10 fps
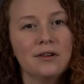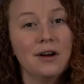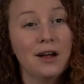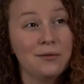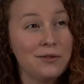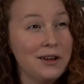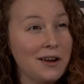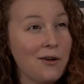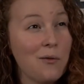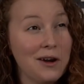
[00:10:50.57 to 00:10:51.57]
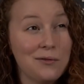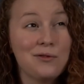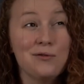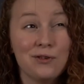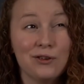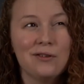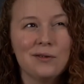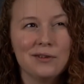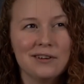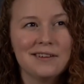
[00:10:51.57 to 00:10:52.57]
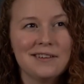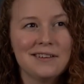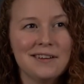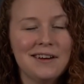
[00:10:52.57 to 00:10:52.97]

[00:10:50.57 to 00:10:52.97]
I've taken quite a few photographers.